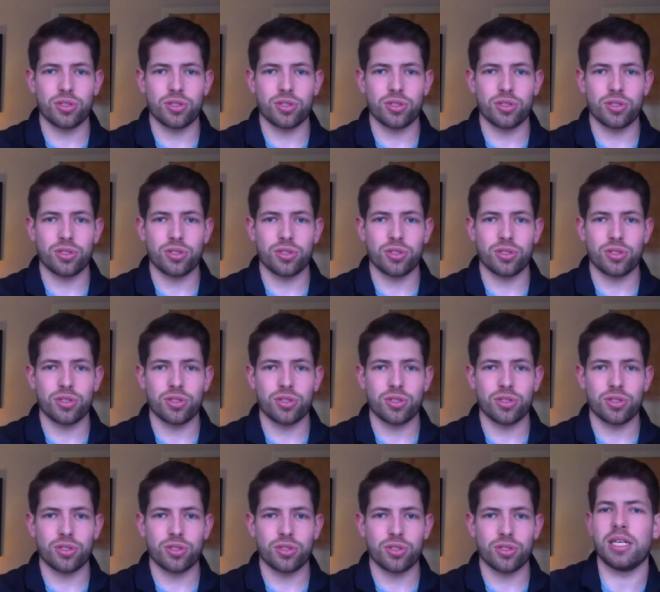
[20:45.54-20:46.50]
coffee,
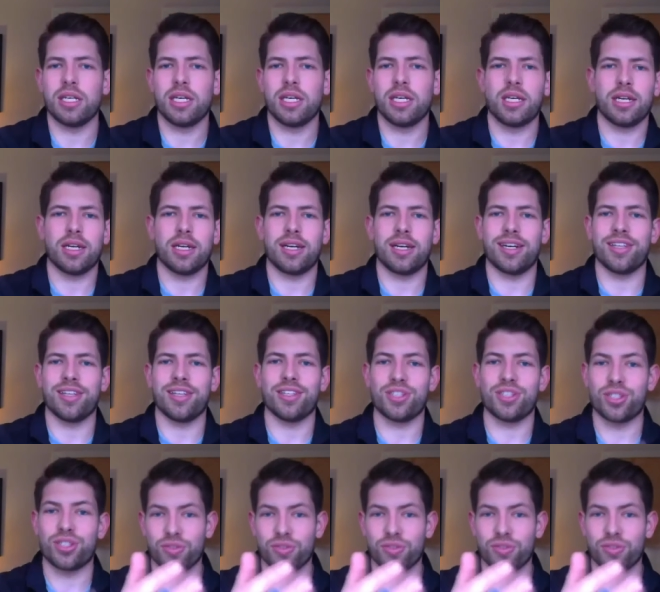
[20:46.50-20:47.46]
and the
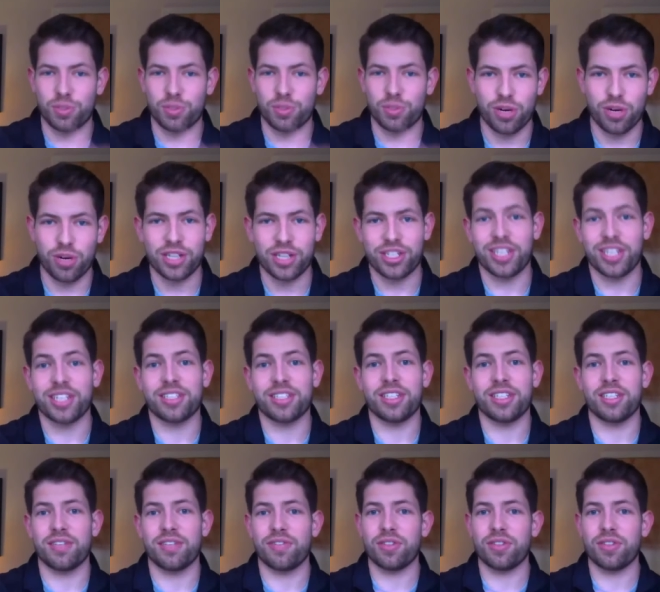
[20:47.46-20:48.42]
service projects and
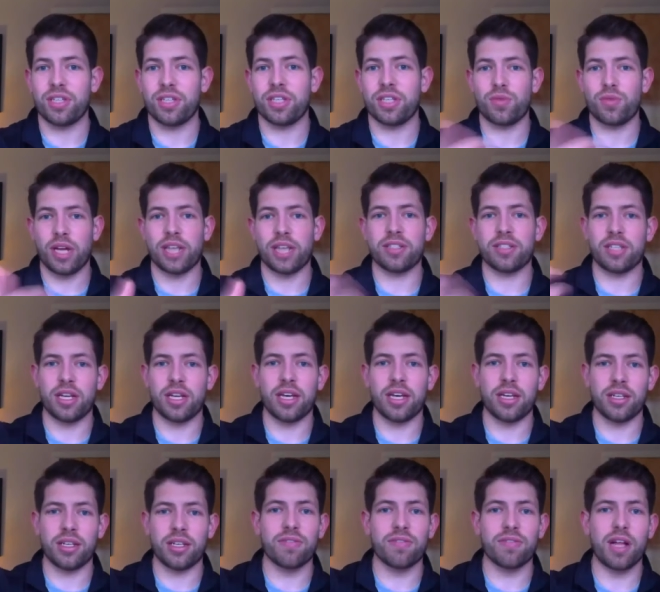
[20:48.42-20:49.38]
different things as they
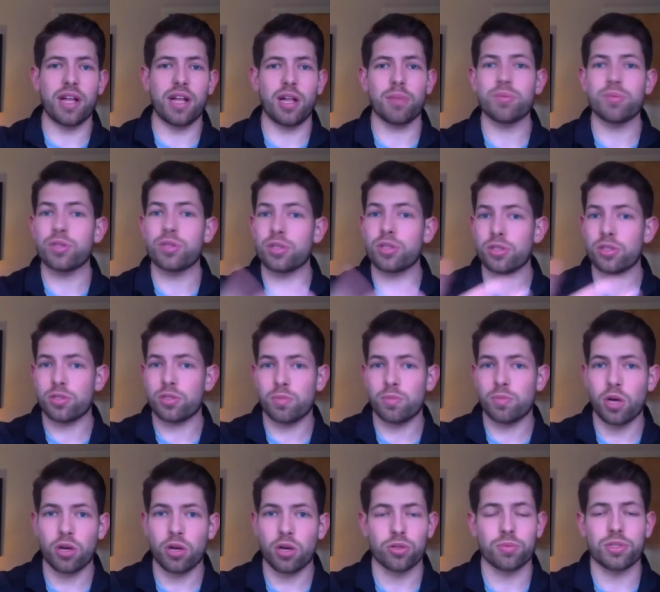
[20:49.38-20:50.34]
develop. Small
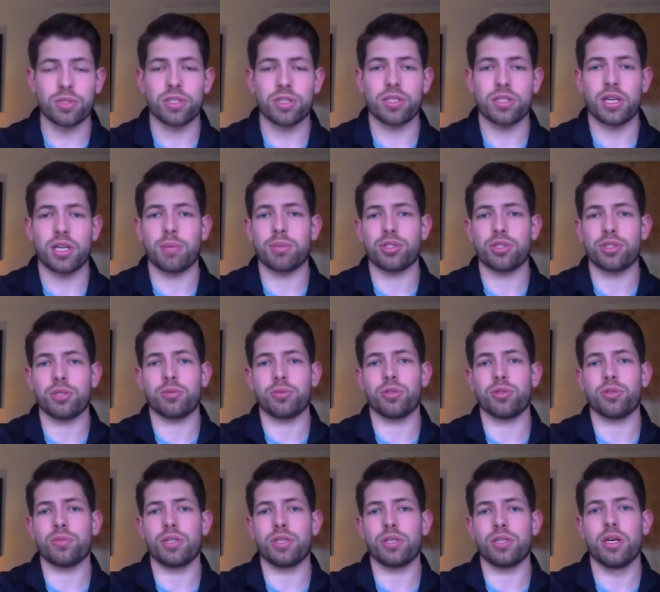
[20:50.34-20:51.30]
groups, discipleship
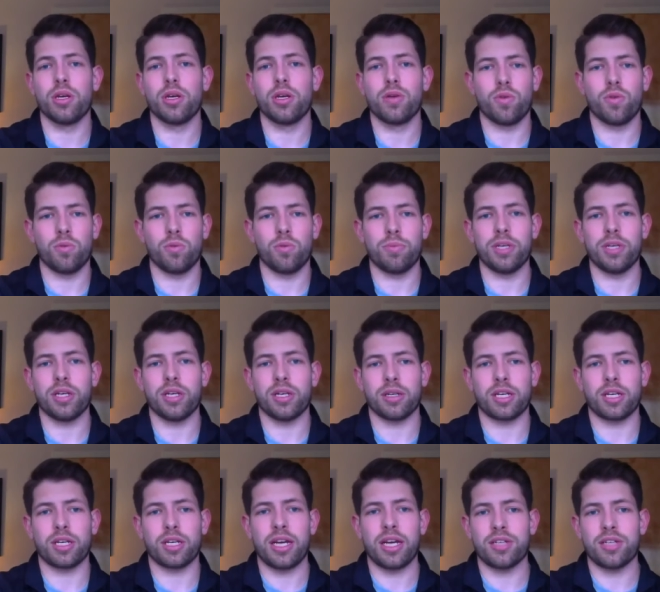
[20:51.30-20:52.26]
groups, will be a
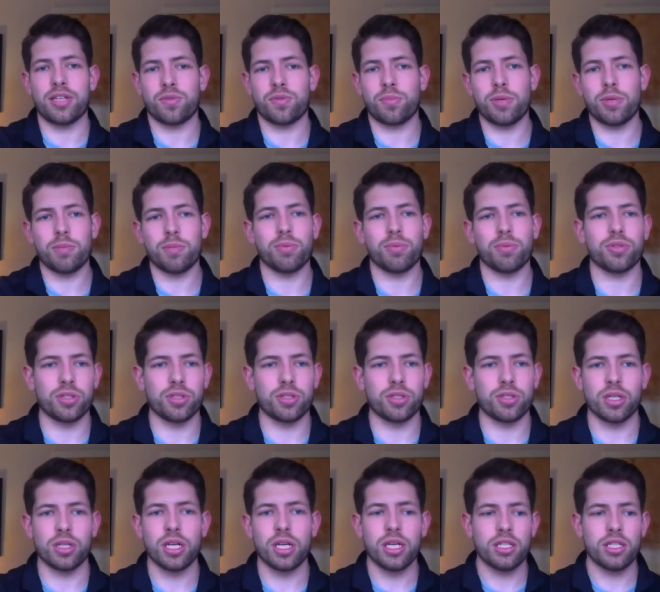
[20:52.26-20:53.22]
case for people to
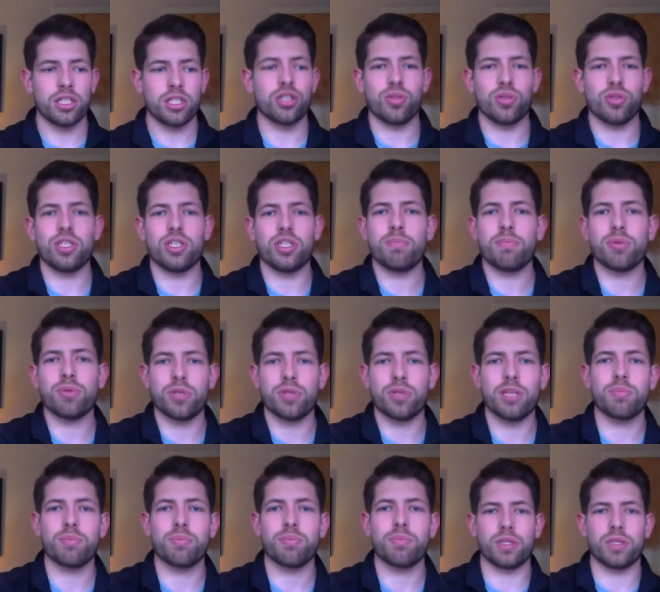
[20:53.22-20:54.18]
go deeper and
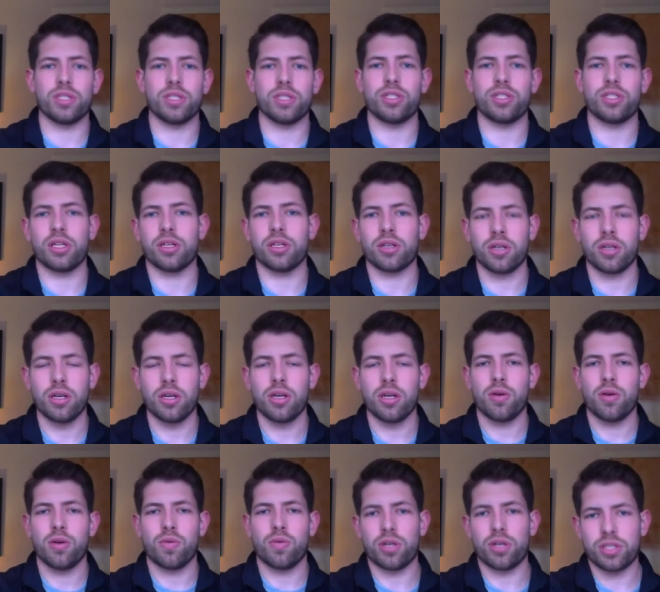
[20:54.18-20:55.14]
deeper with each other,
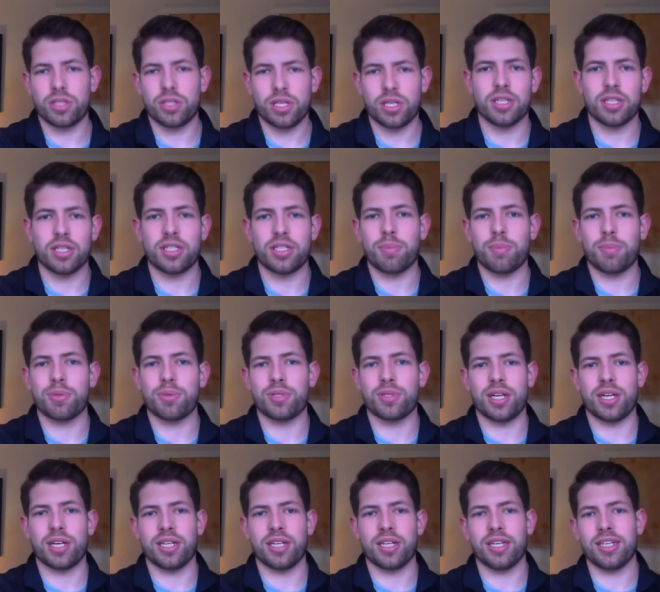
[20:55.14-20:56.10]
whereas the Disciples Night
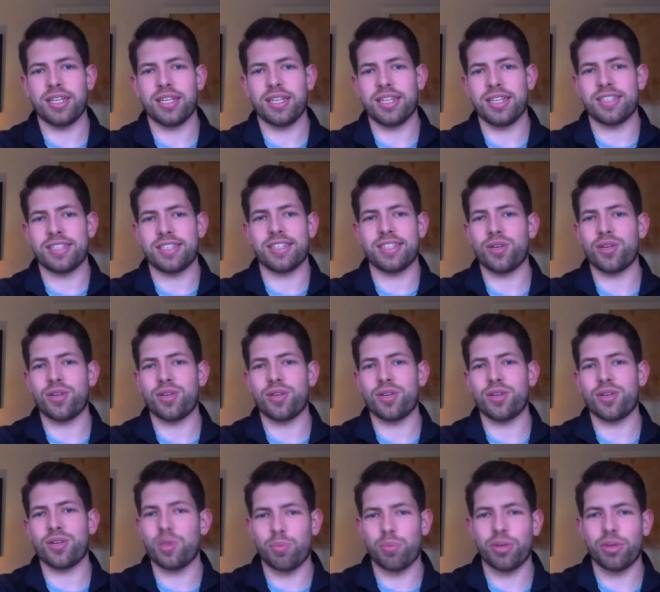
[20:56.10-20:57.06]
isn't the only
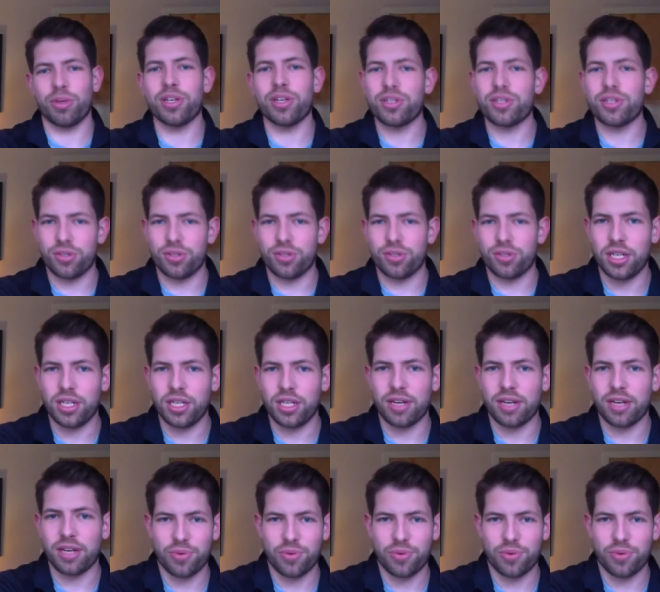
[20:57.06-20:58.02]
place you see
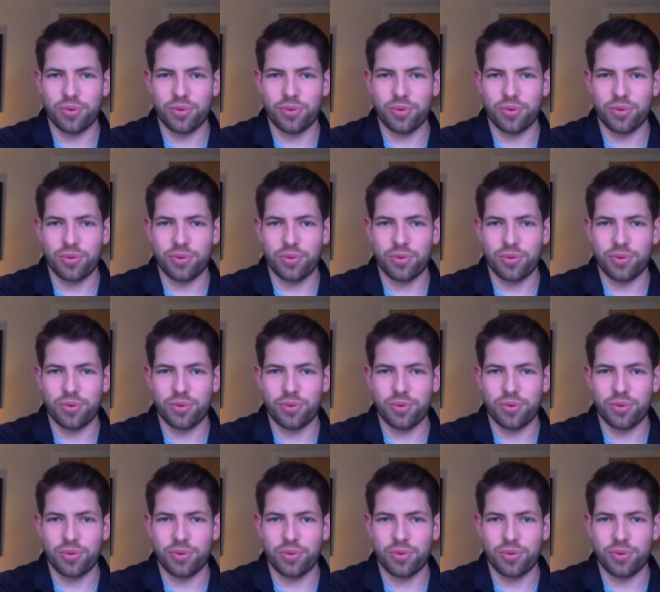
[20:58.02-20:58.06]
everyone.